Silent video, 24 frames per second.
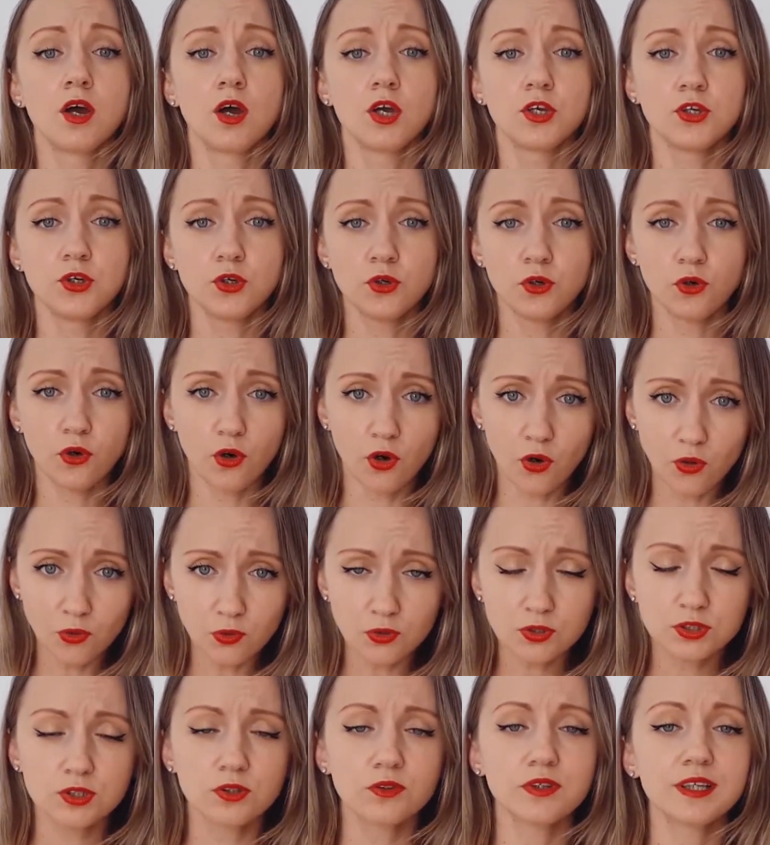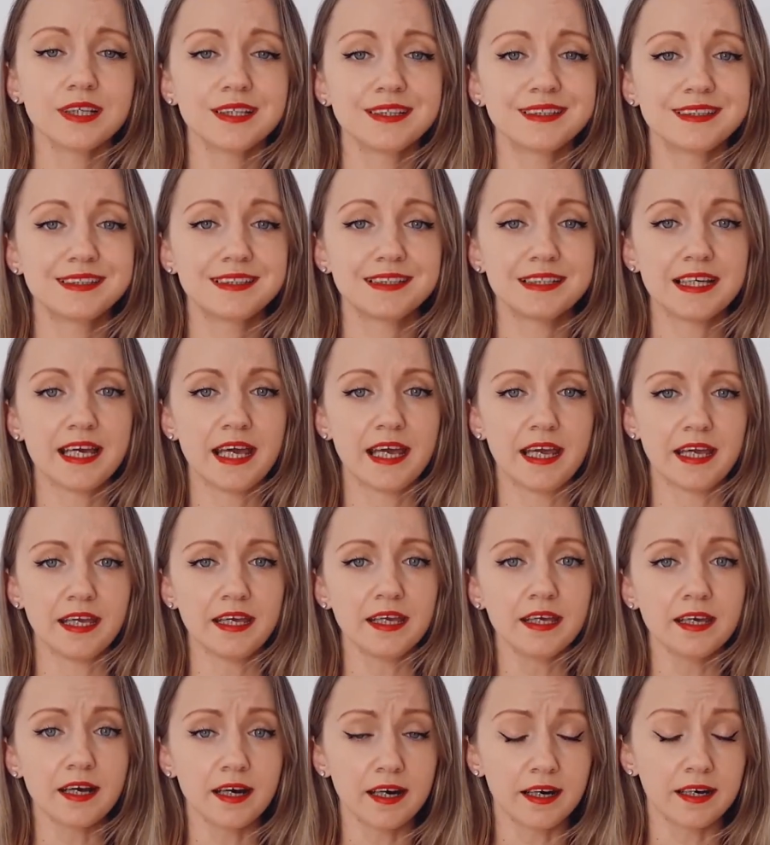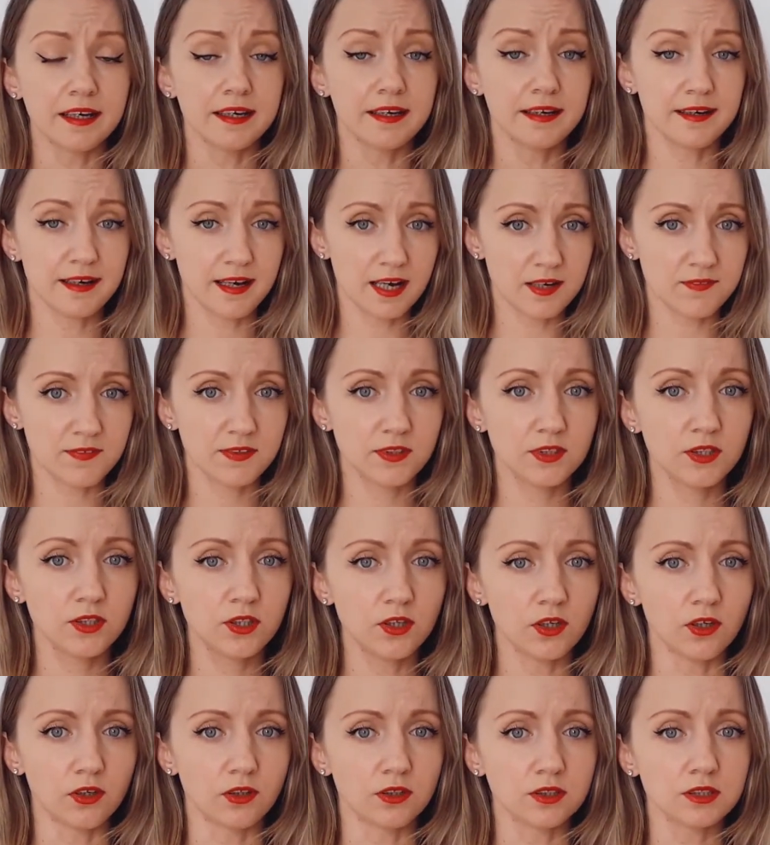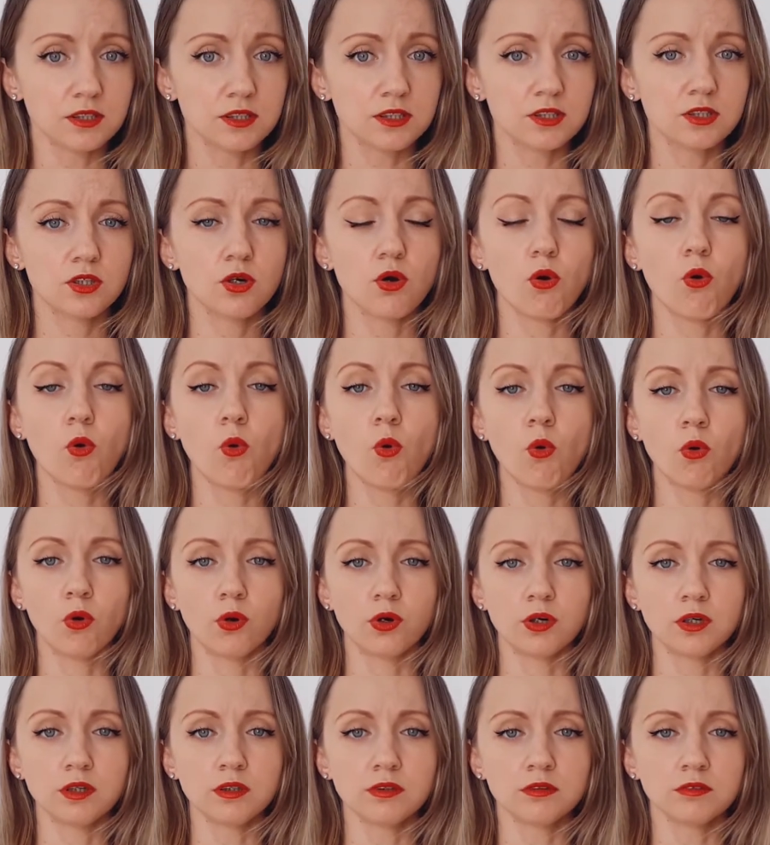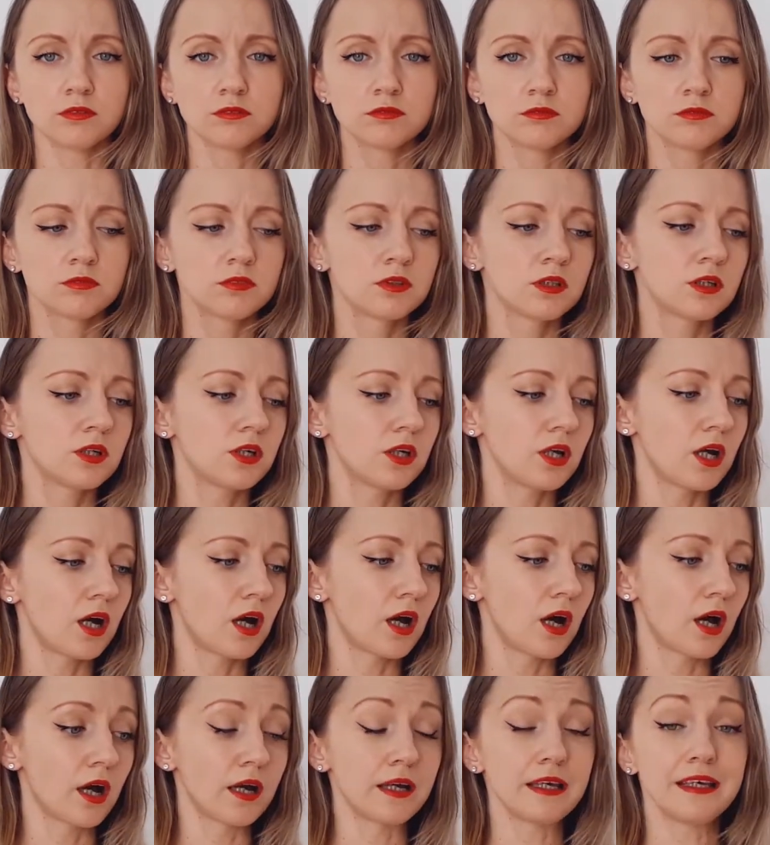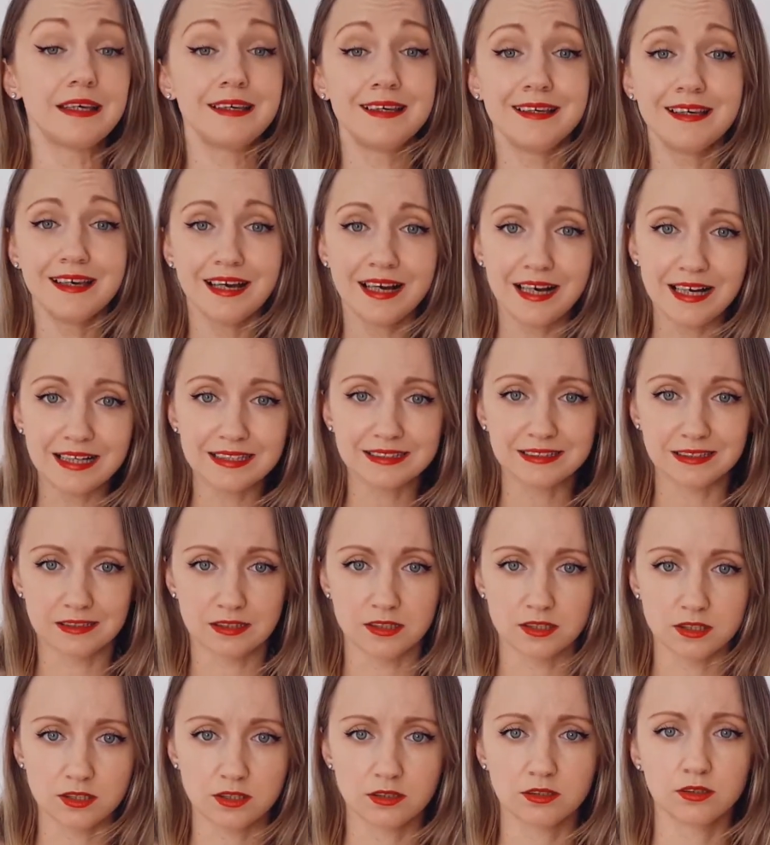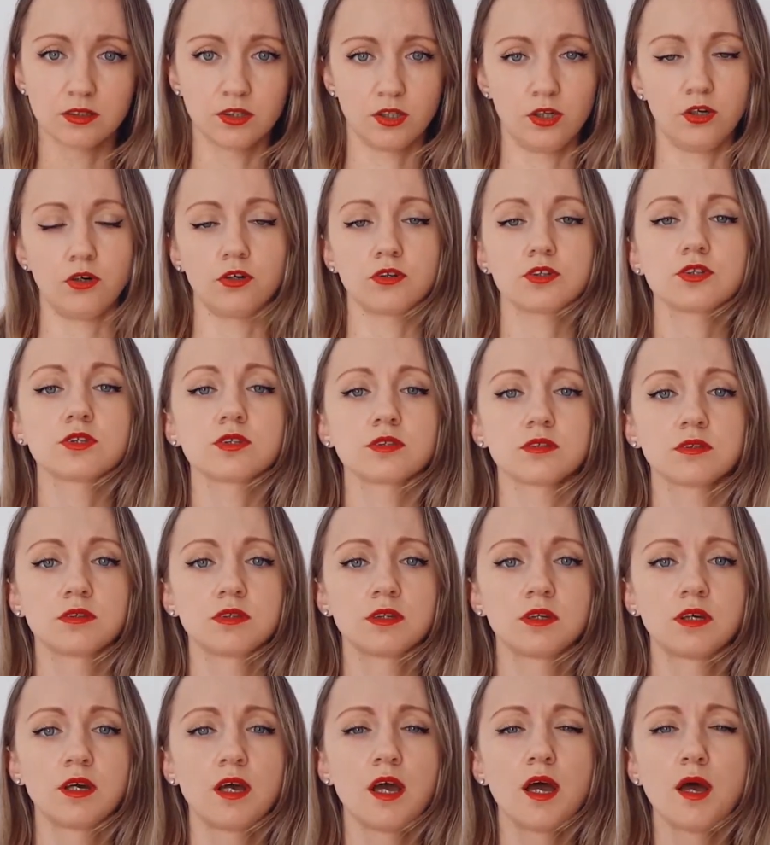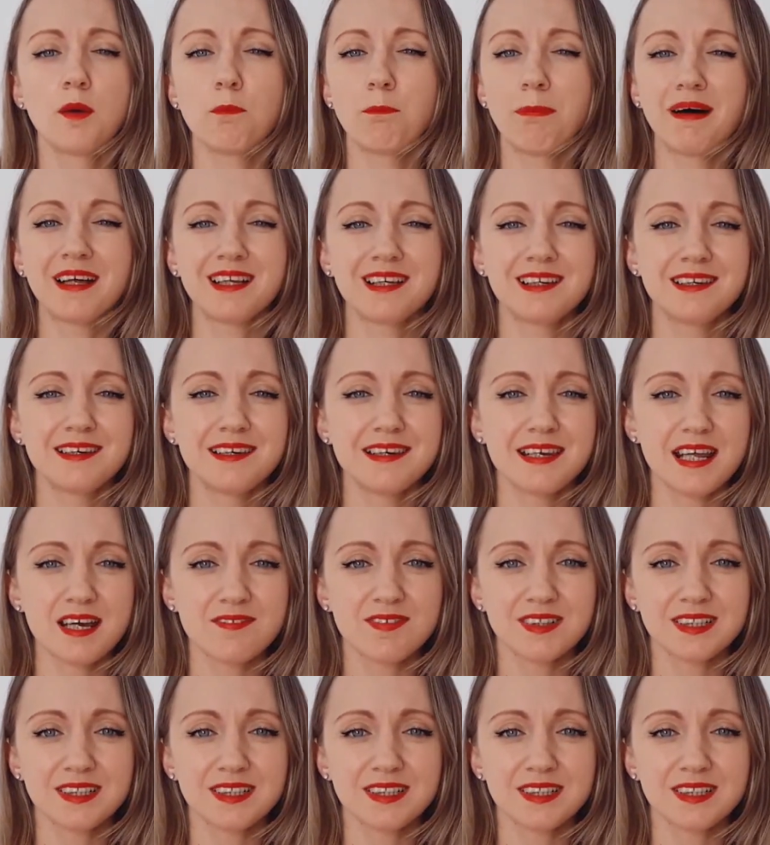You also can say I haven't got or he hasn't got, but never